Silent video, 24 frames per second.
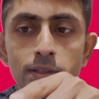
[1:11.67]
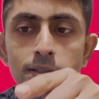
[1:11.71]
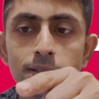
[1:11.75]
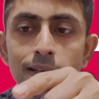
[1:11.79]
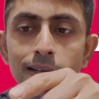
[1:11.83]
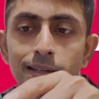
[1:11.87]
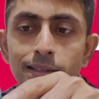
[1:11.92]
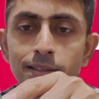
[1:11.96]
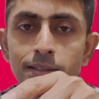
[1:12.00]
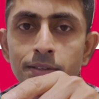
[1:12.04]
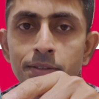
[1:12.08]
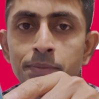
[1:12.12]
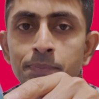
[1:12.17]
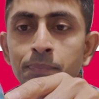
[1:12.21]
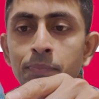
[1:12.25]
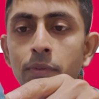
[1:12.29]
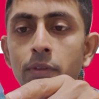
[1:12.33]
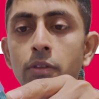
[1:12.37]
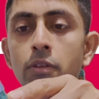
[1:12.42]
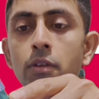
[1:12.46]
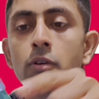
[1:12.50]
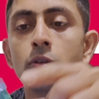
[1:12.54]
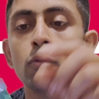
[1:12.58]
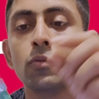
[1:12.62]
inside this.
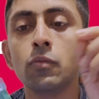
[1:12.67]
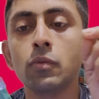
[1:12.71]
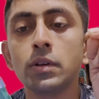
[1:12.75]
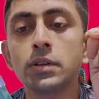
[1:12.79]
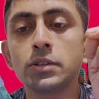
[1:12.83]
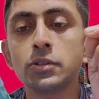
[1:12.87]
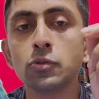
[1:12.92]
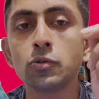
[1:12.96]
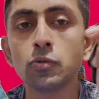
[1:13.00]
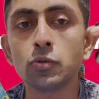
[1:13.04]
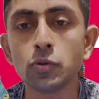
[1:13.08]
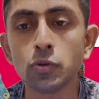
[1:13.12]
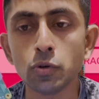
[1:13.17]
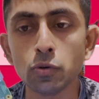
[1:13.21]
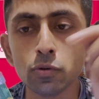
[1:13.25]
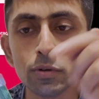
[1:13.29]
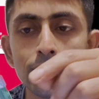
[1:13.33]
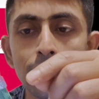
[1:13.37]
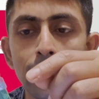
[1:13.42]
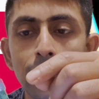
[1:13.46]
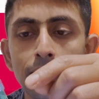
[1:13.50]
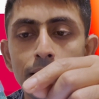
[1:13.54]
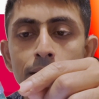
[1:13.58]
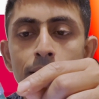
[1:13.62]
Now once you do
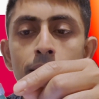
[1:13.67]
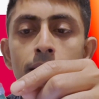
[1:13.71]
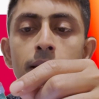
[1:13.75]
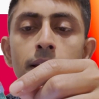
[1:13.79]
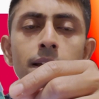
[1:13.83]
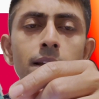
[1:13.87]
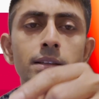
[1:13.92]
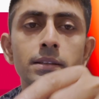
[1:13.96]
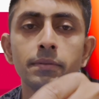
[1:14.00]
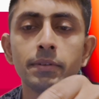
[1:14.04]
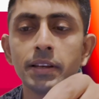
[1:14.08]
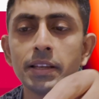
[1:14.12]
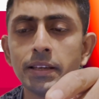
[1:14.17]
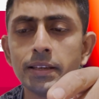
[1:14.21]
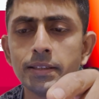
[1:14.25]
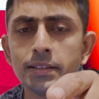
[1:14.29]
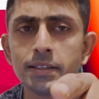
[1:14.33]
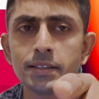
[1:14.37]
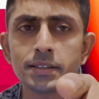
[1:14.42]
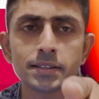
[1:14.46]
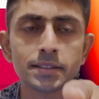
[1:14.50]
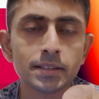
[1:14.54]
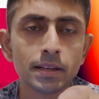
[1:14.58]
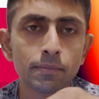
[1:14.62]
that, it's a very
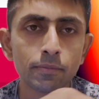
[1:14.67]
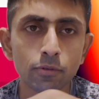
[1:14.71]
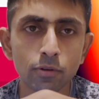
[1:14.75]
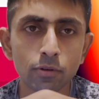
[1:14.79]
easy step.